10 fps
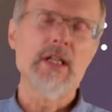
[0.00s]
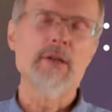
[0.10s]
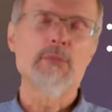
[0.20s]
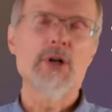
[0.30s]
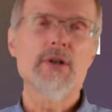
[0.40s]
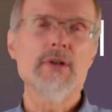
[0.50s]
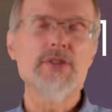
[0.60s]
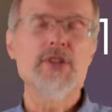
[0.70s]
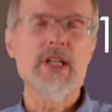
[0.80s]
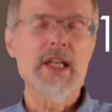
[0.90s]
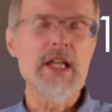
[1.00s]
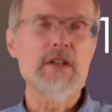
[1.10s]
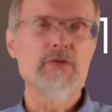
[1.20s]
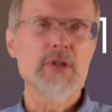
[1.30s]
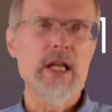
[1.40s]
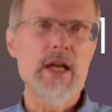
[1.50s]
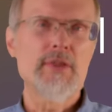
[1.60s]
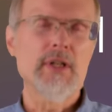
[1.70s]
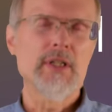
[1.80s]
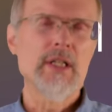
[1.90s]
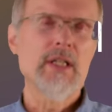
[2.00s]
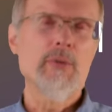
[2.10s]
And murder is an evil ethic.